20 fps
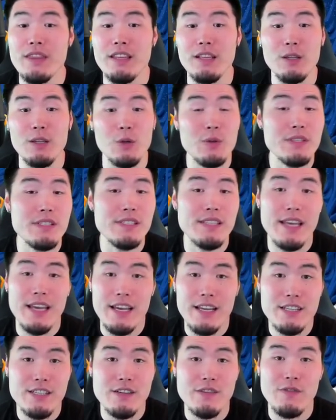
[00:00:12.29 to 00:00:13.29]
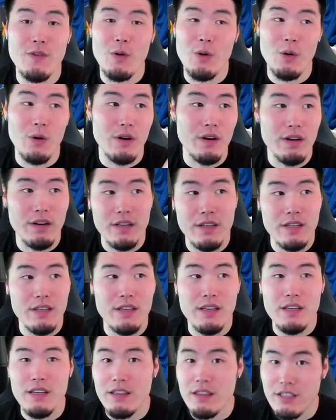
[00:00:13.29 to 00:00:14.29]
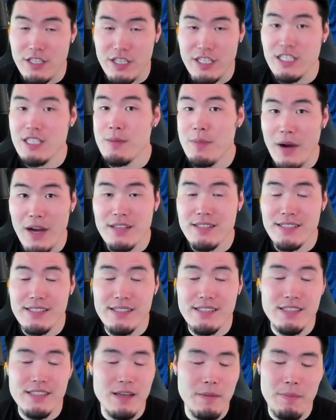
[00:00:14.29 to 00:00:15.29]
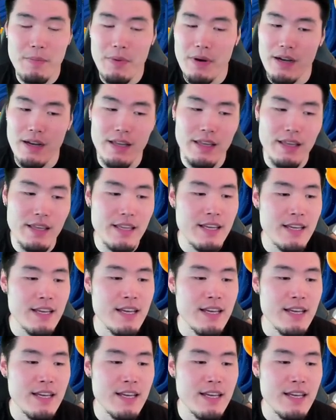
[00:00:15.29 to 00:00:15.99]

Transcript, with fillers: the Lude stage for GT Bosses, but